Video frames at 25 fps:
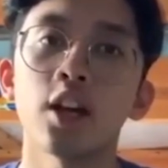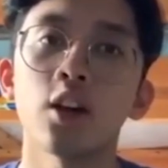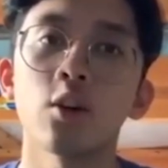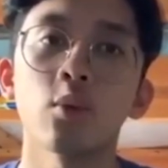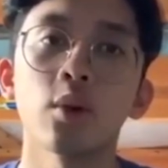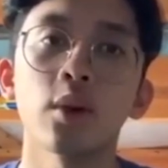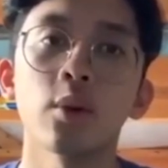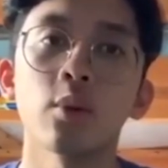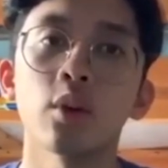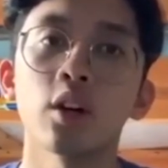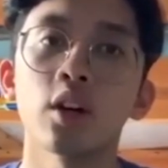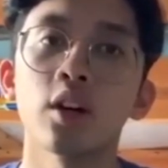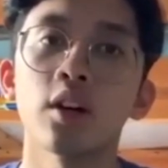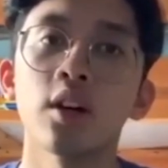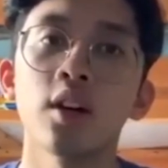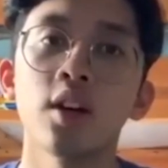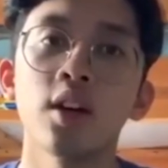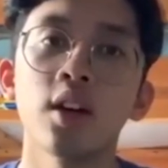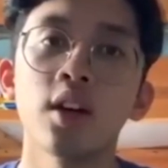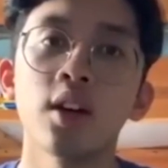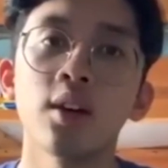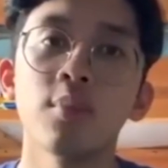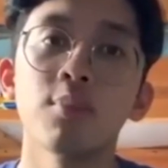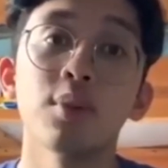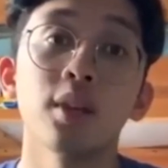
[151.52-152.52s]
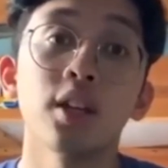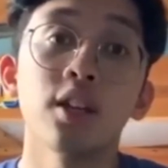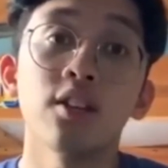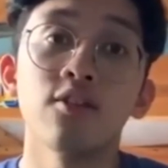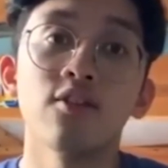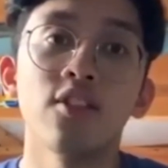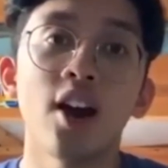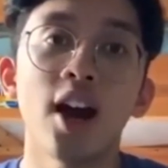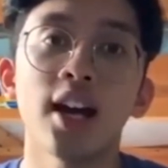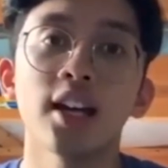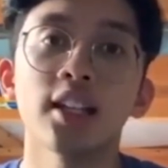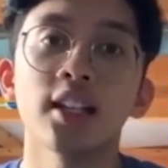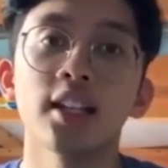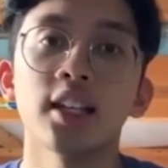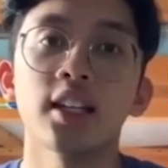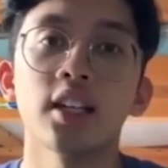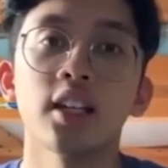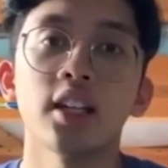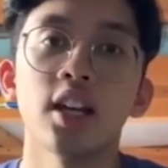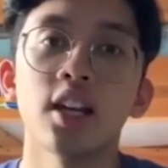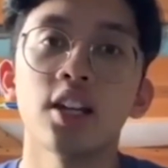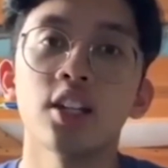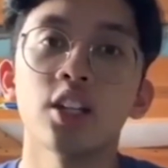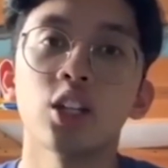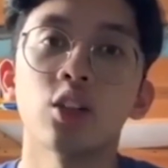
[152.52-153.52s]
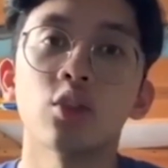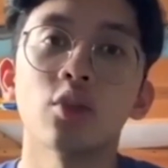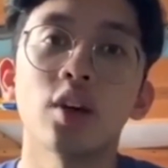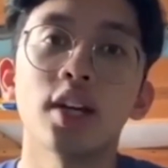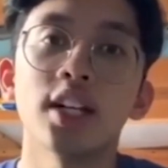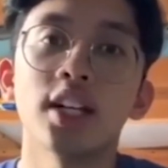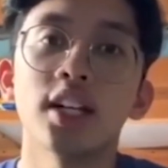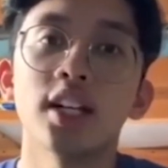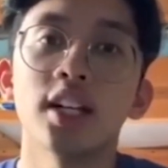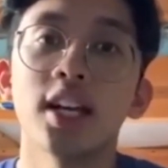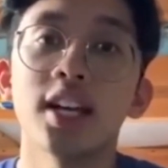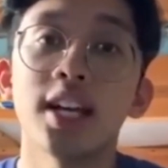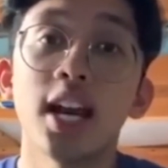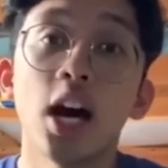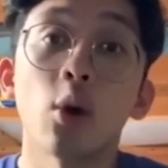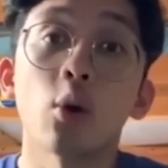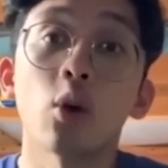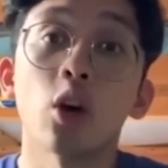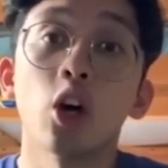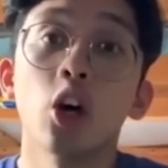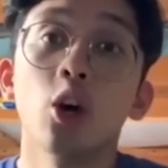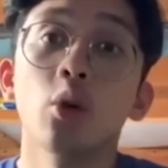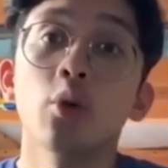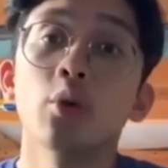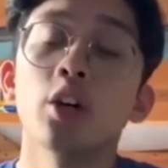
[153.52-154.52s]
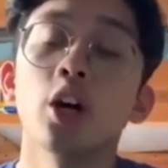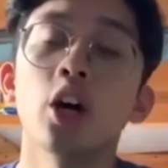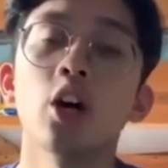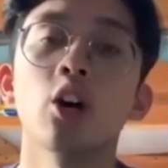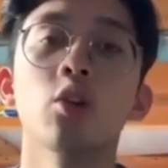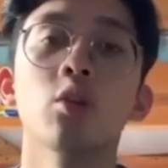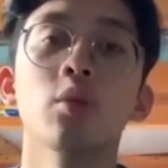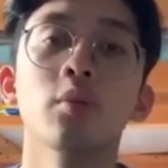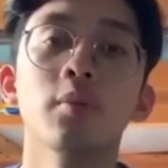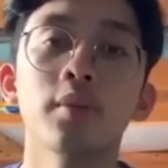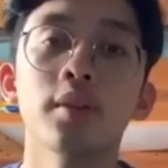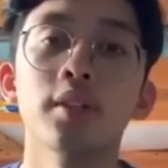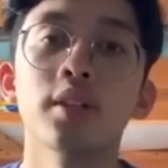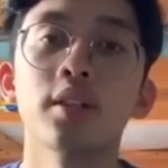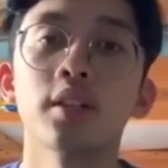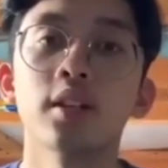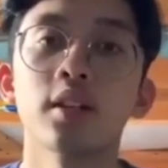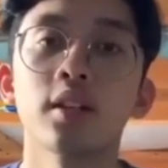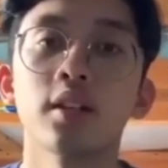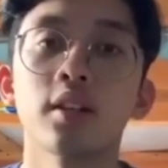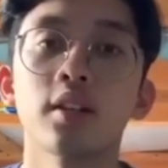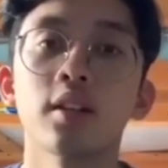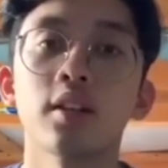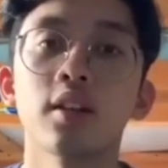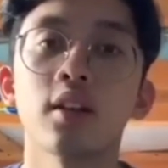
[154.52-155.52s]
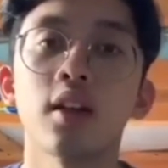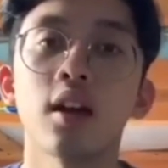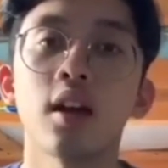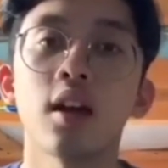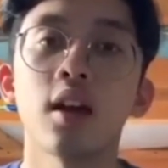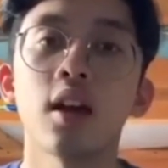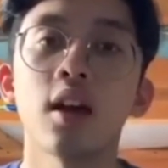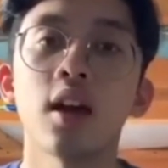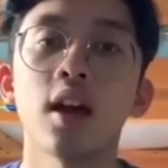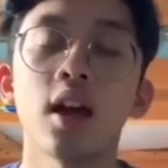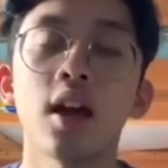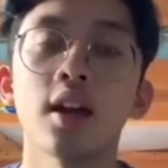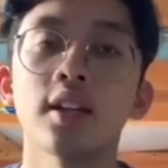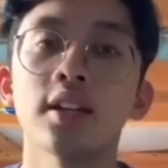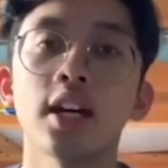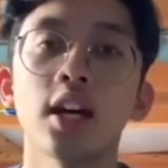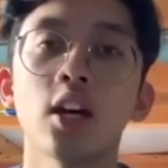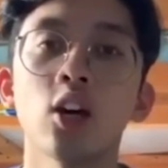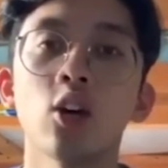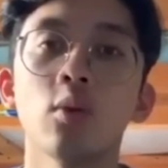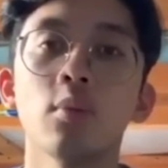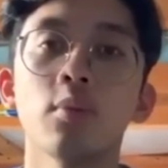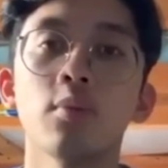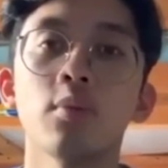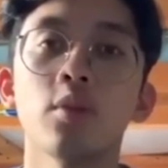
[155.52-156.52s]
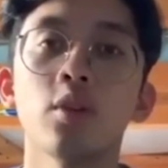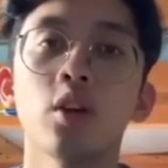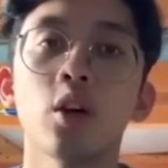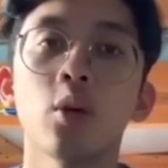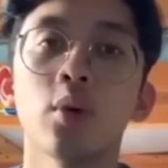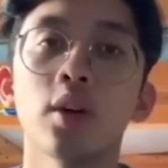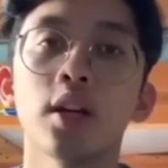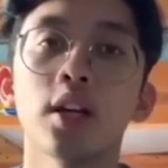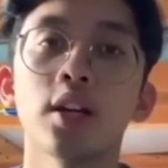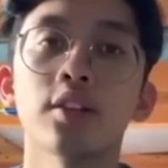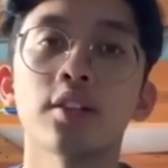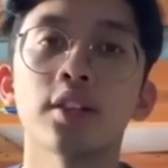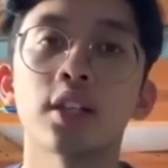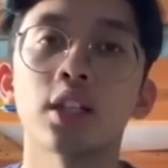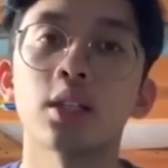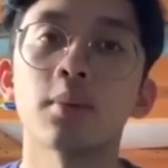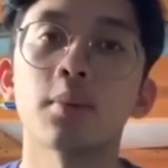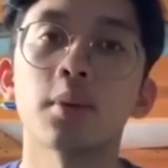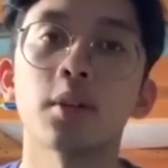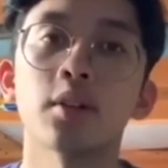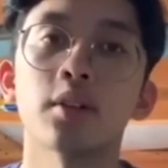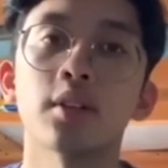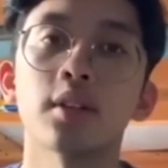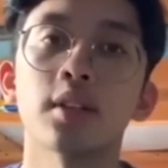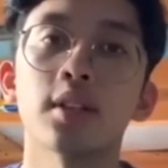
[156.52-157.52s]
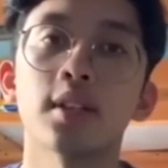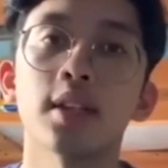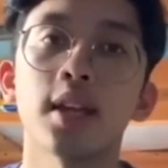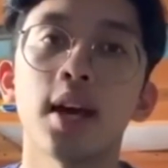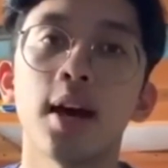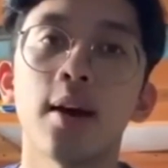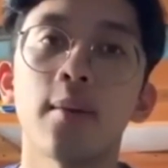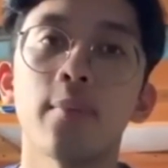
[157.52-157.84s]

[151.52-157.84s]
We were being violated and degraded in our own homes, and I hope no one else experiences that